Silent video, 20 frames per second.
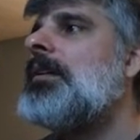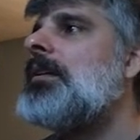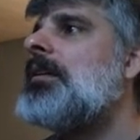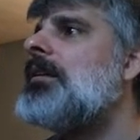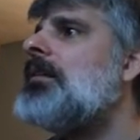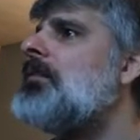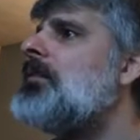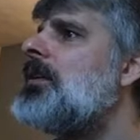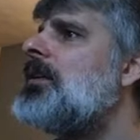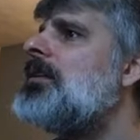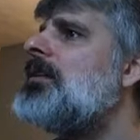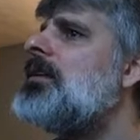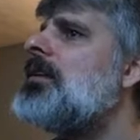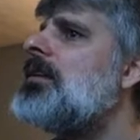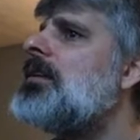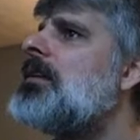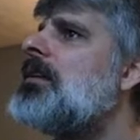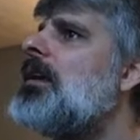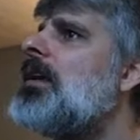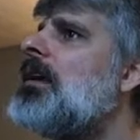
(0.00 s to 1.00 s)
See, no, it doesn't
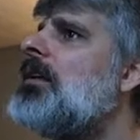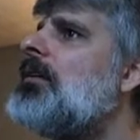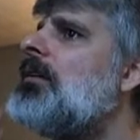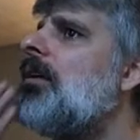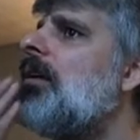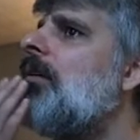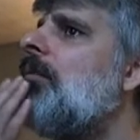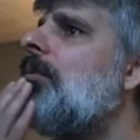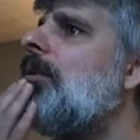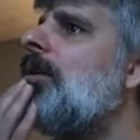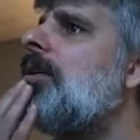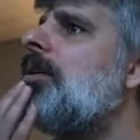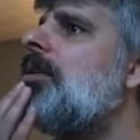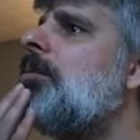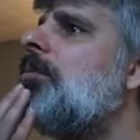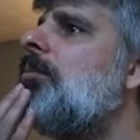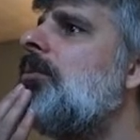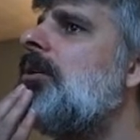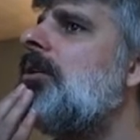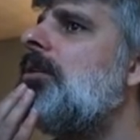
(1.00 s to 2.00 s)
like that. Okay, it
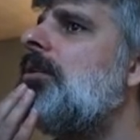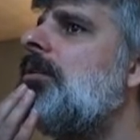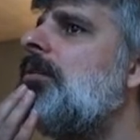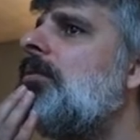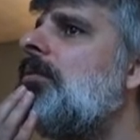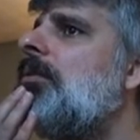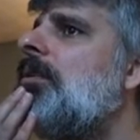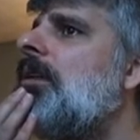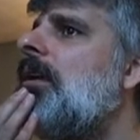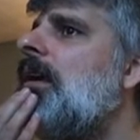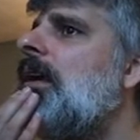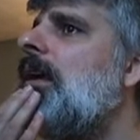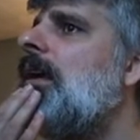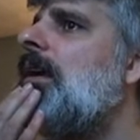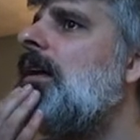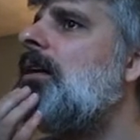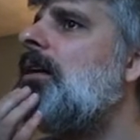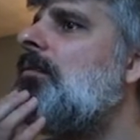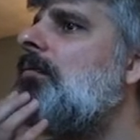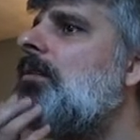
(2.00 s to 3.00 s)
wants to bring 2
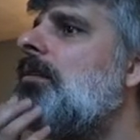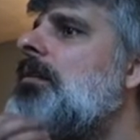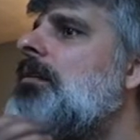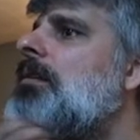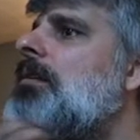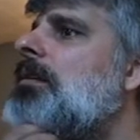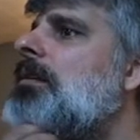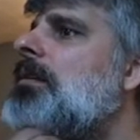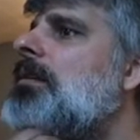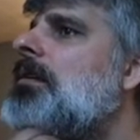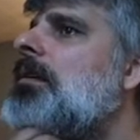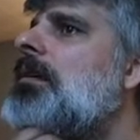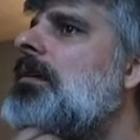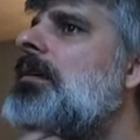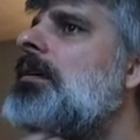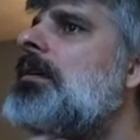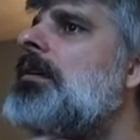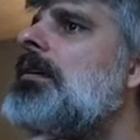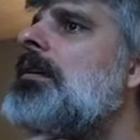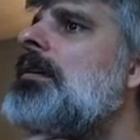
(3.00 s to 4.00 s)
down.
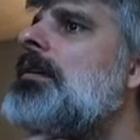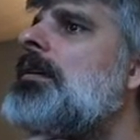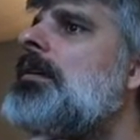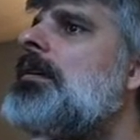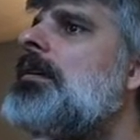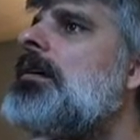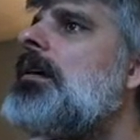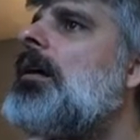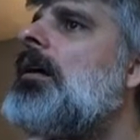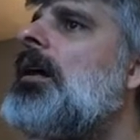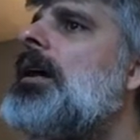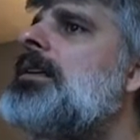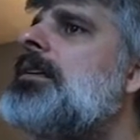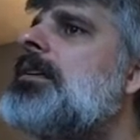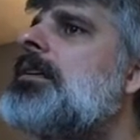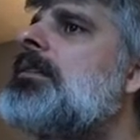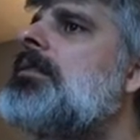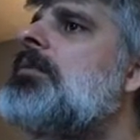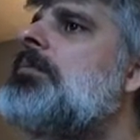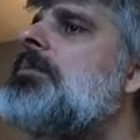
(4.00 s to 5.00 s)
Oh, I
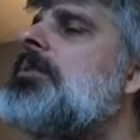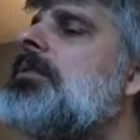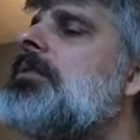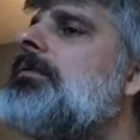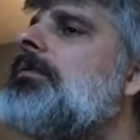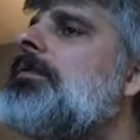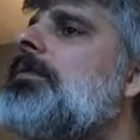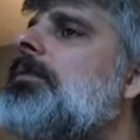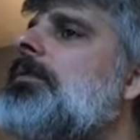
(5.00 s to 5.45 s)
see, it dukes the